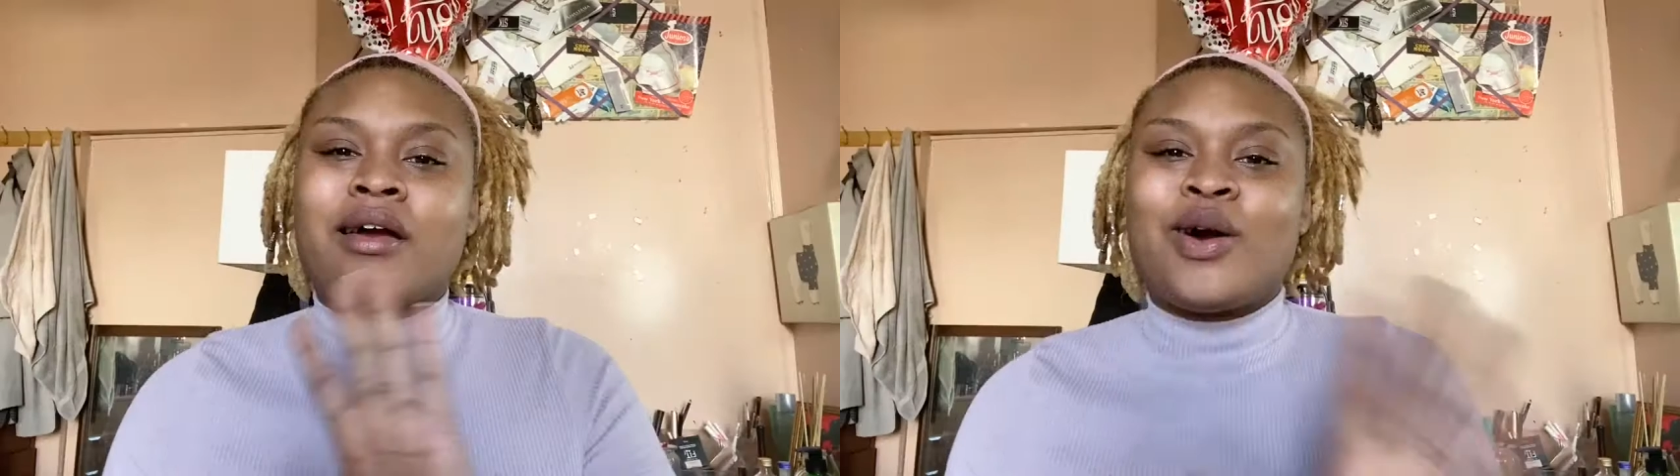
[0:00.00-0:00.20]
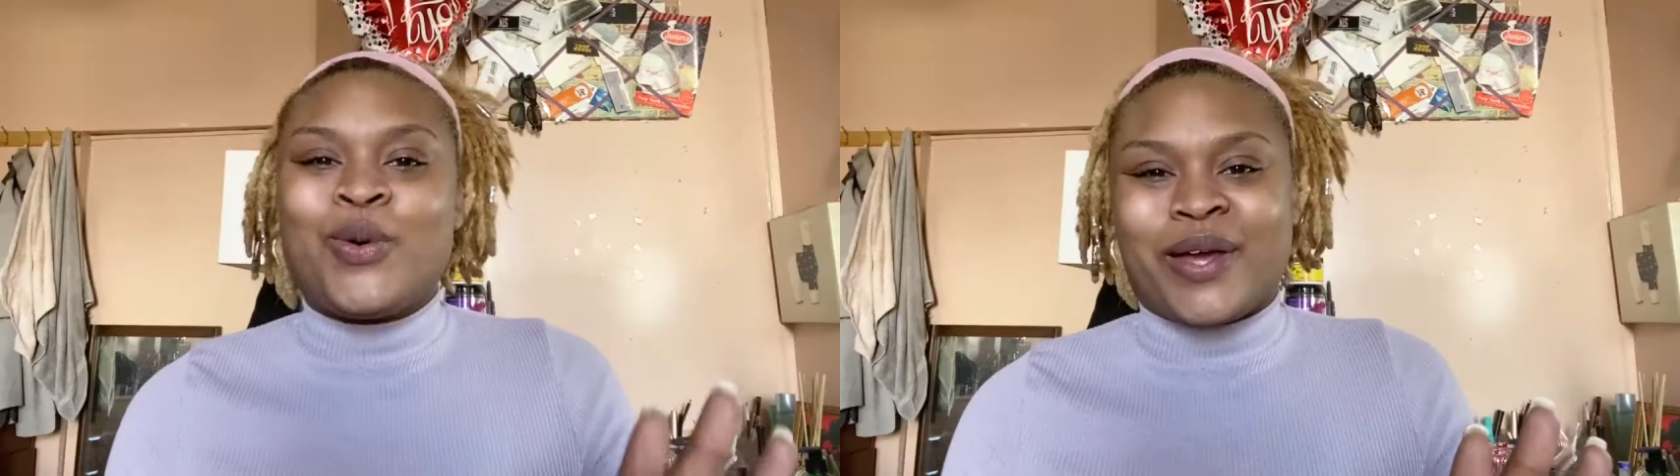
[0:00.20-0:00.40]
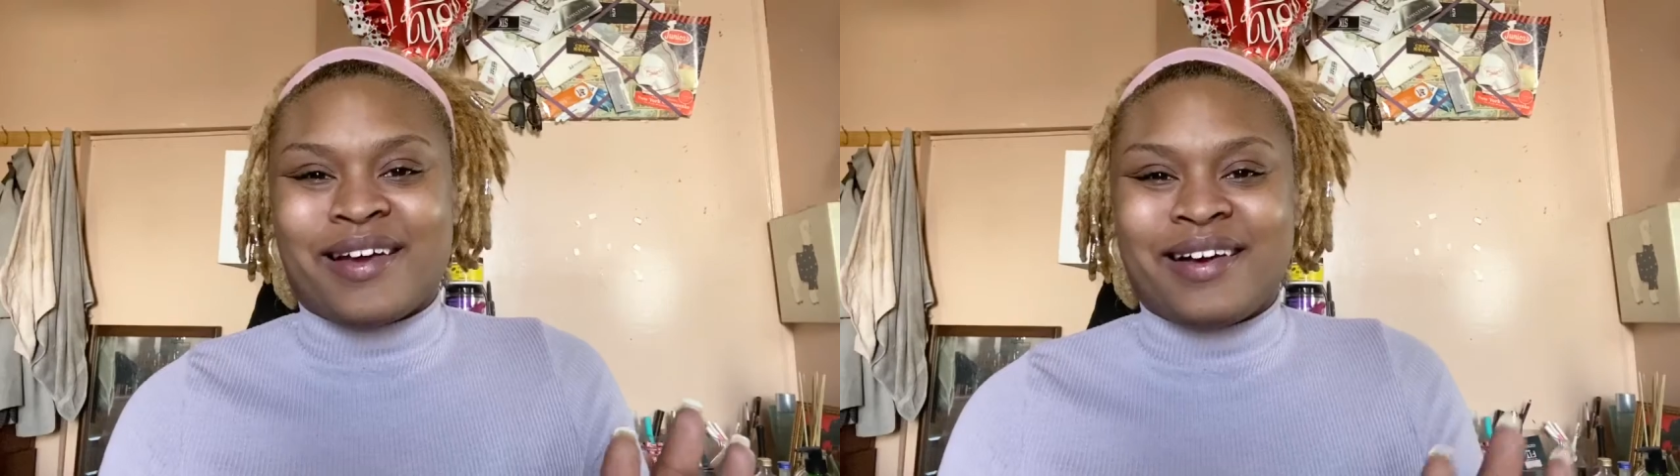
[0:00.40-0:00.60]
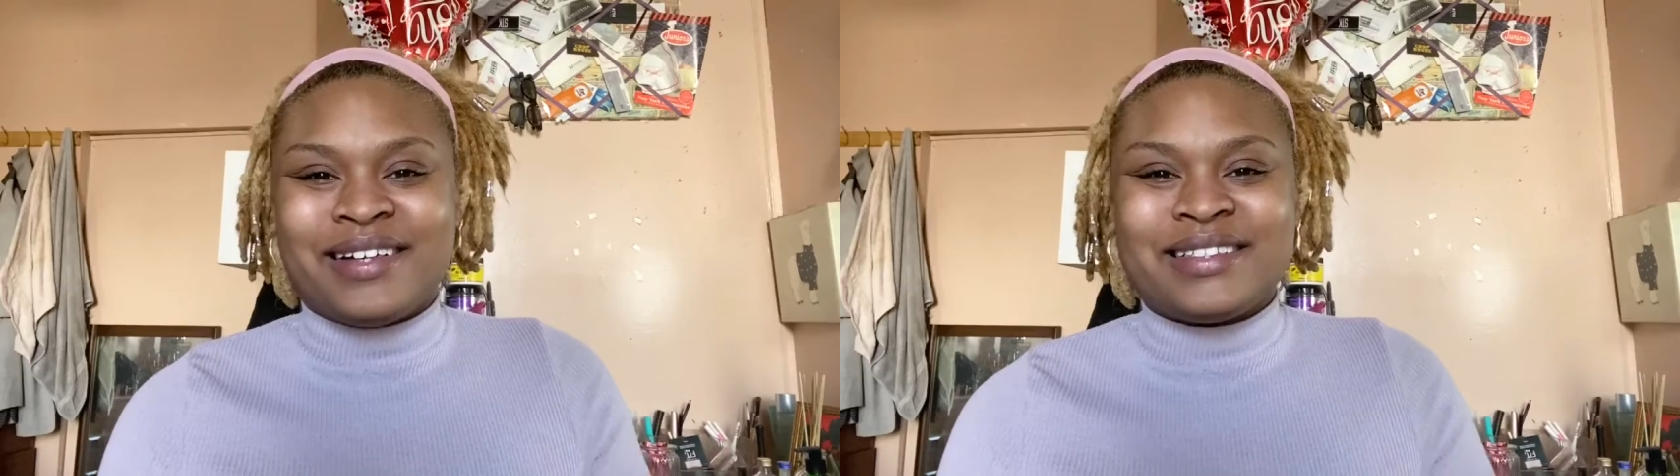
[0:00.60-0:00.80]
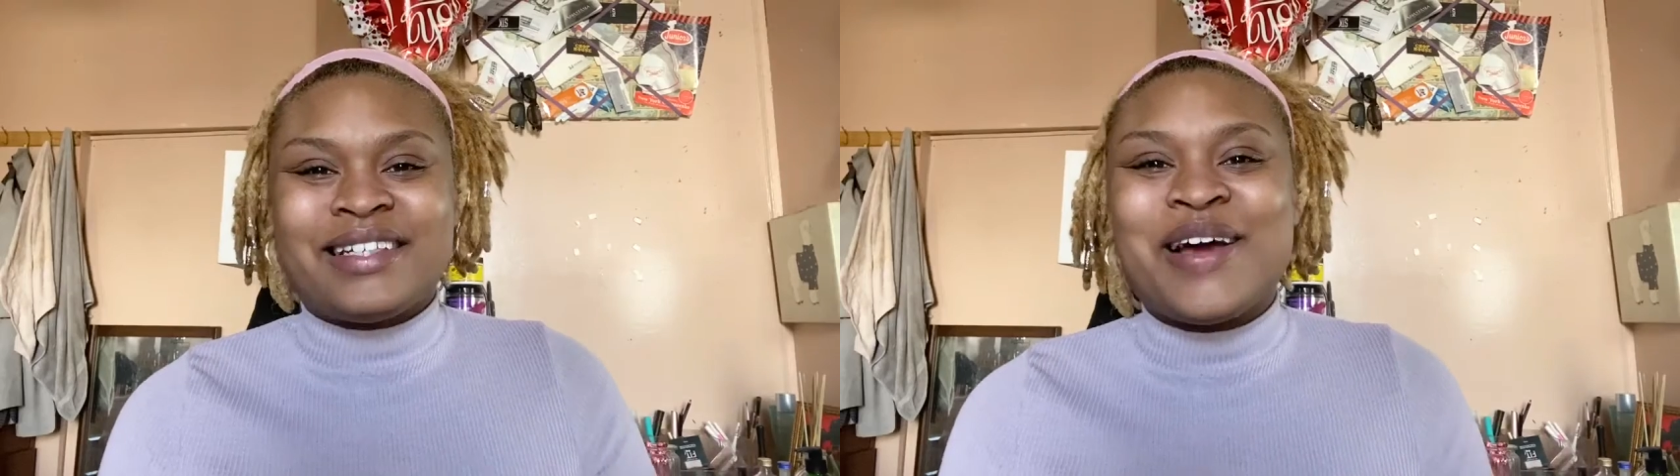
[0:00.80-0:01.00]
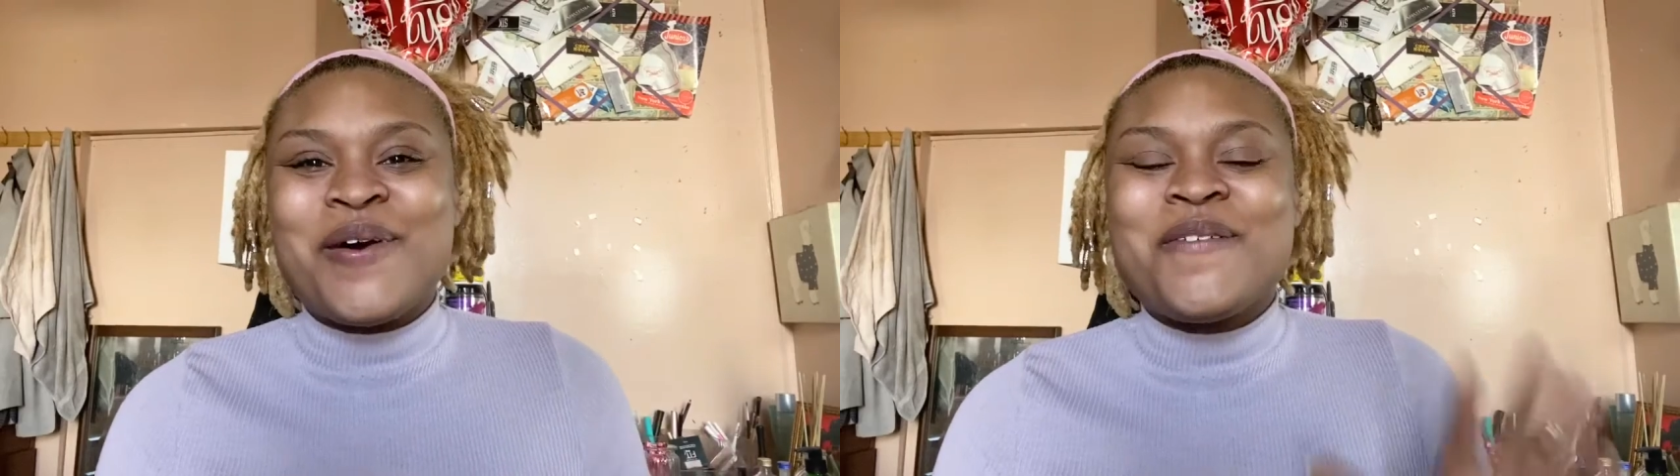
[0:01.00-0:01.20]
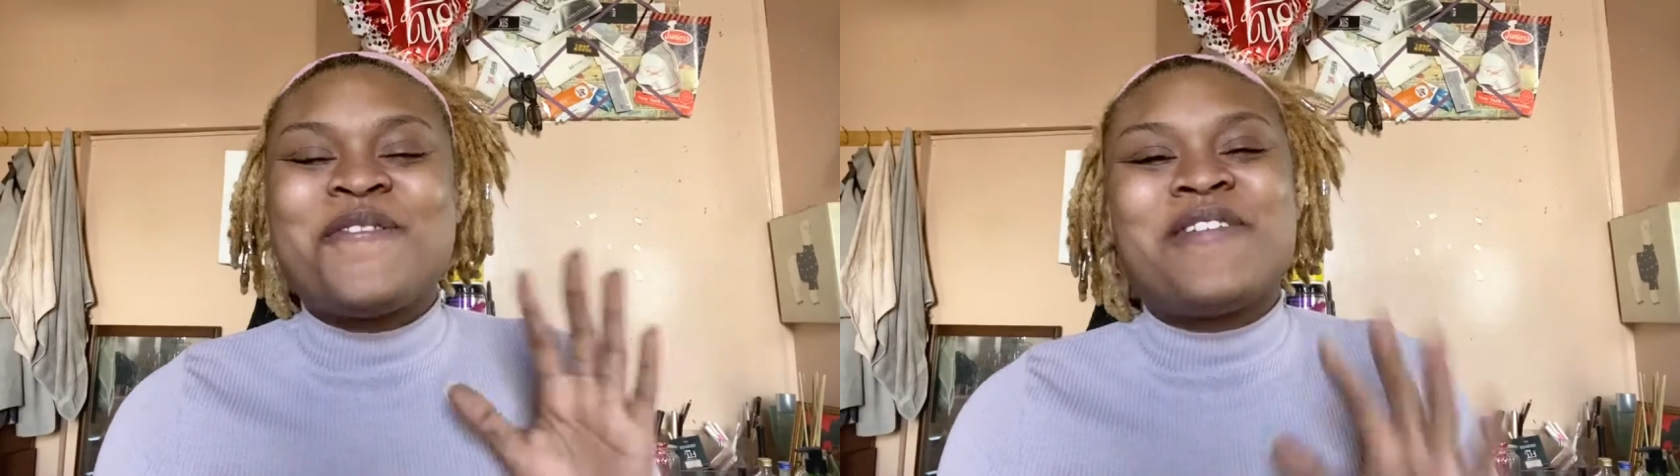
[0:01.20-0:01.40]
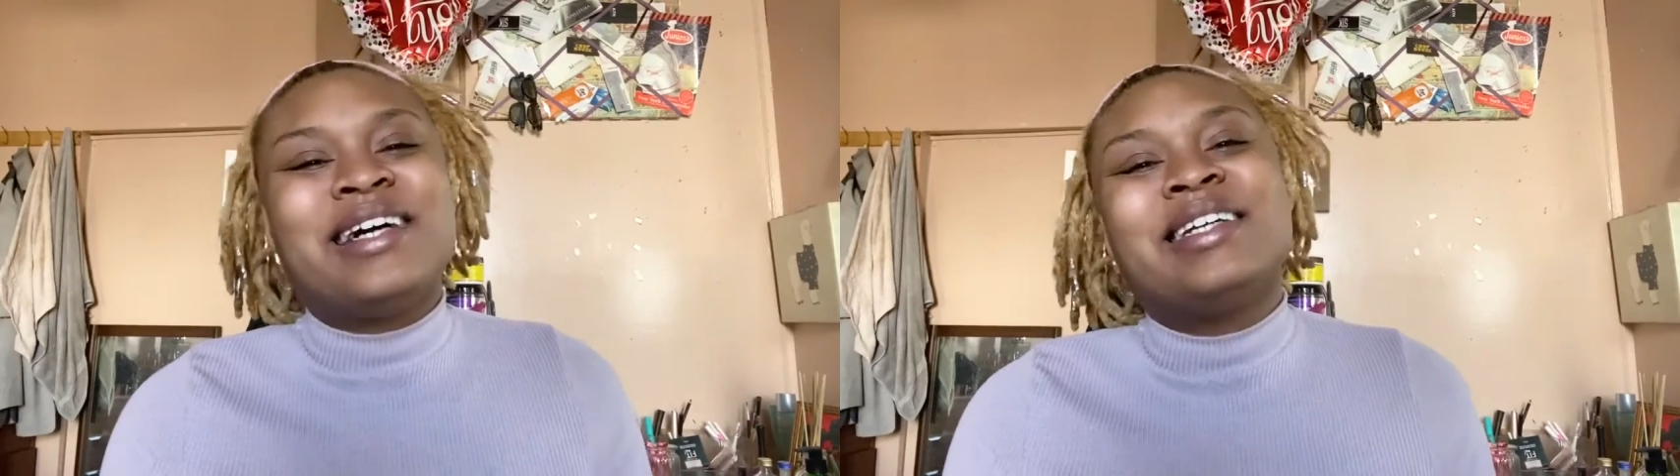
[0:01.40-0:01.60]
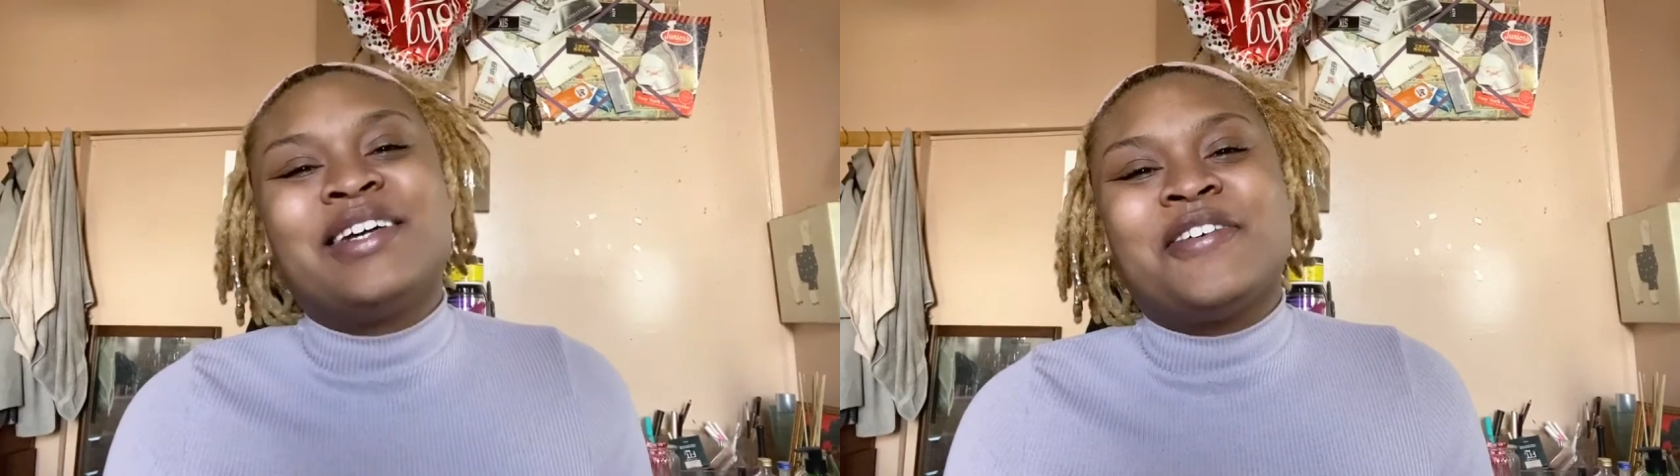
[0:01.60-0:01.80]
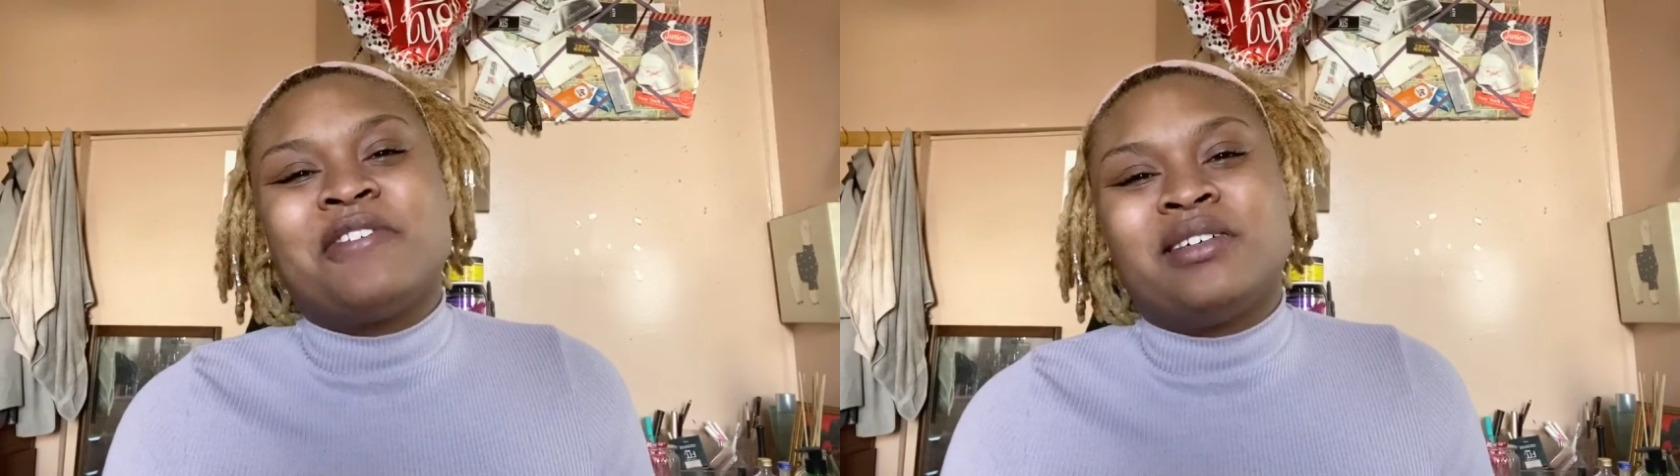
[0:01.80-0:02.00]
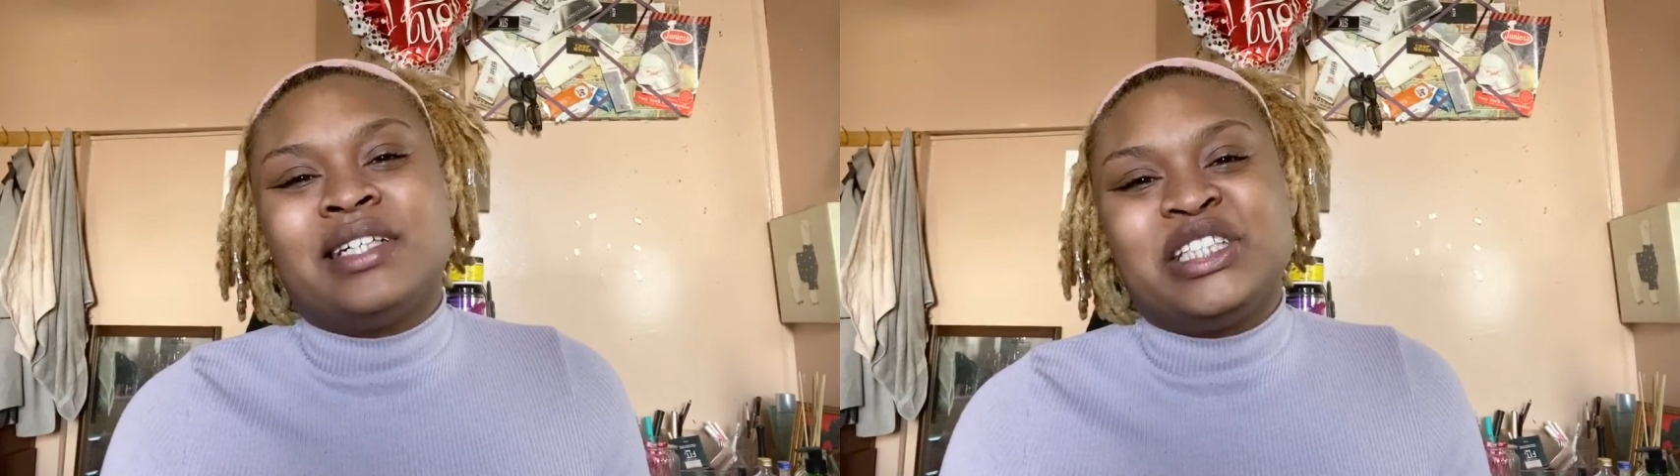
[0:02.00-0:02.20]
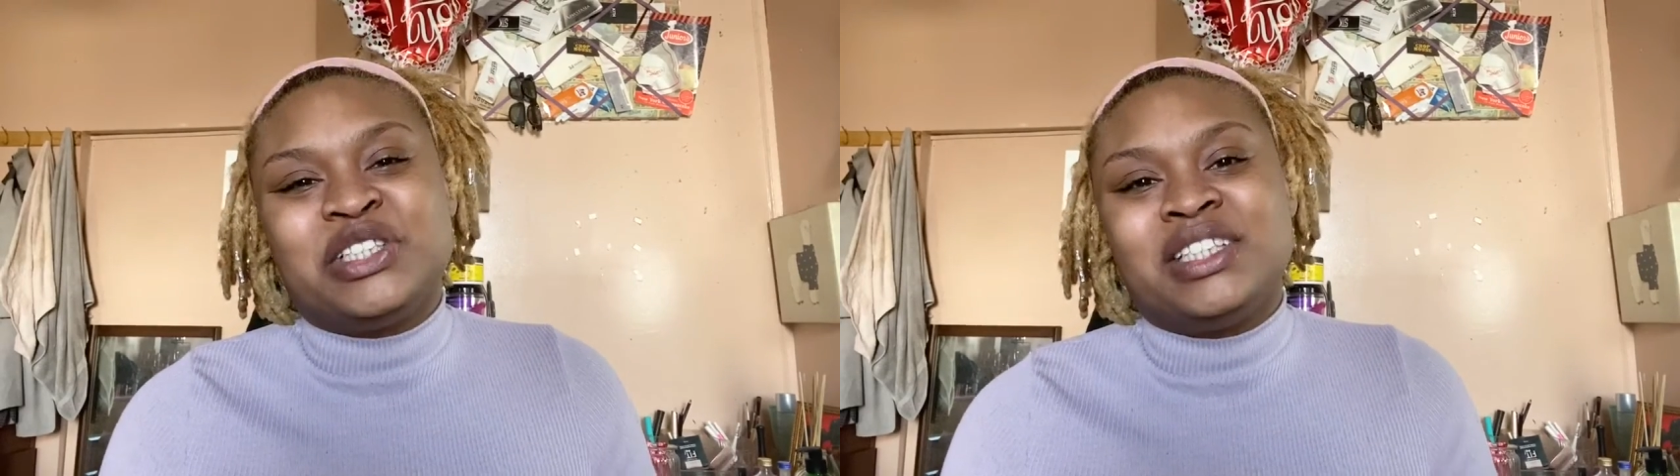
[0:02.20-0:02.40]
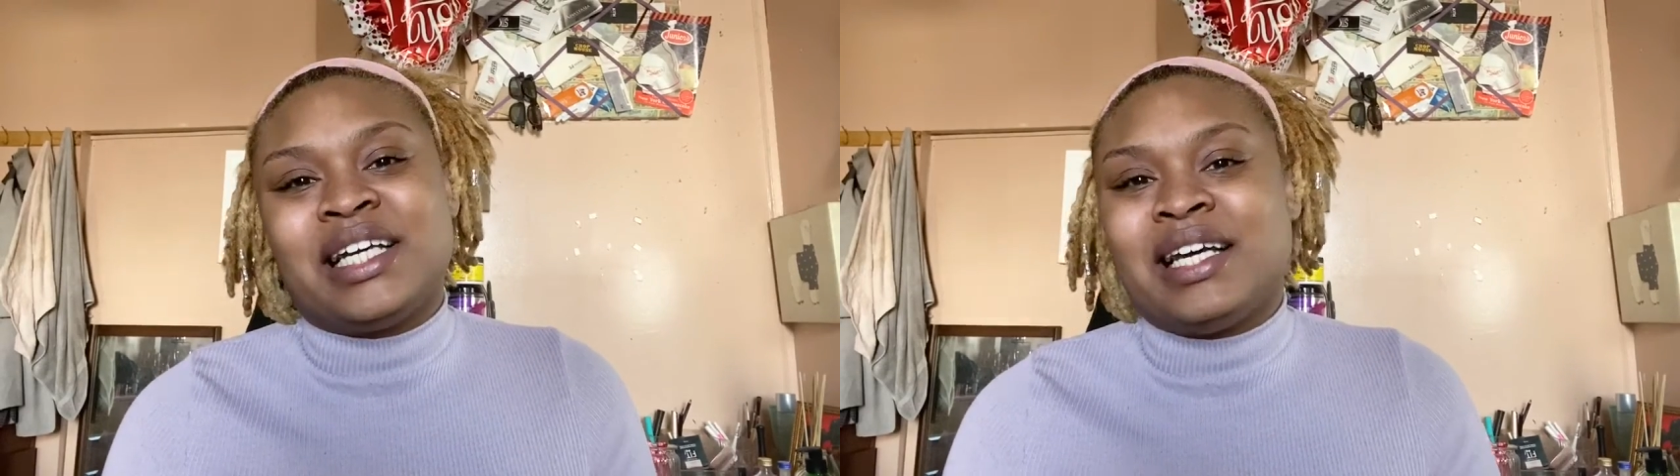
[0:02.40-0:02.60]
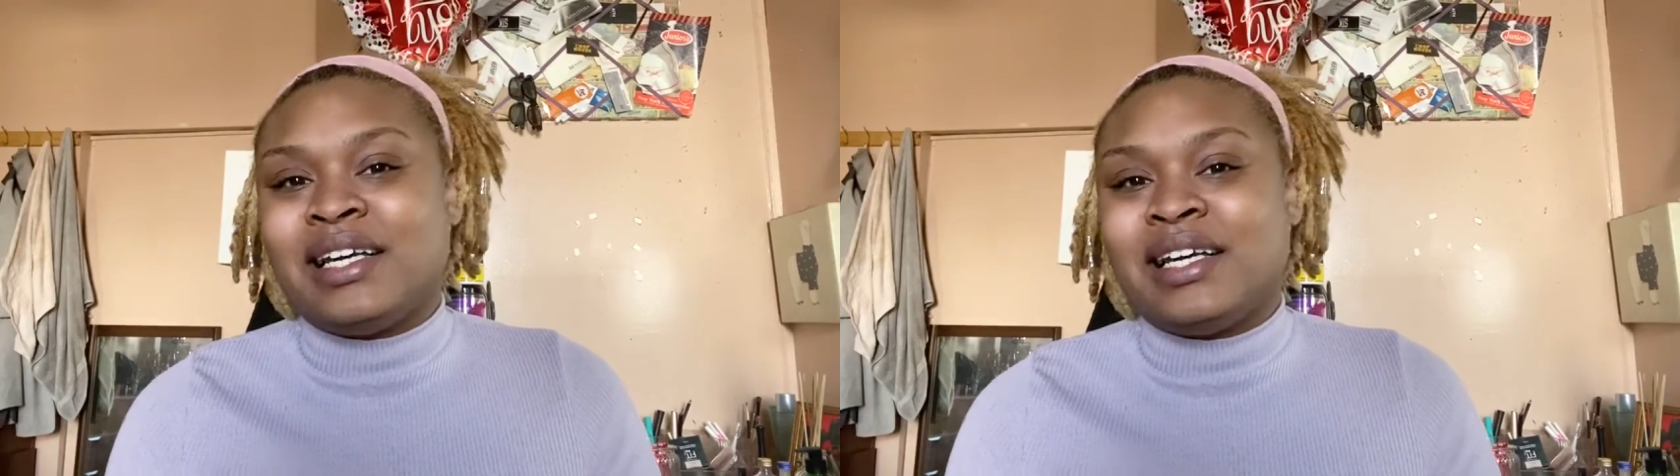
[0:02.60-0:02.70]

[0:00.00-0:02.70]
Okay guys, finding your foundation shade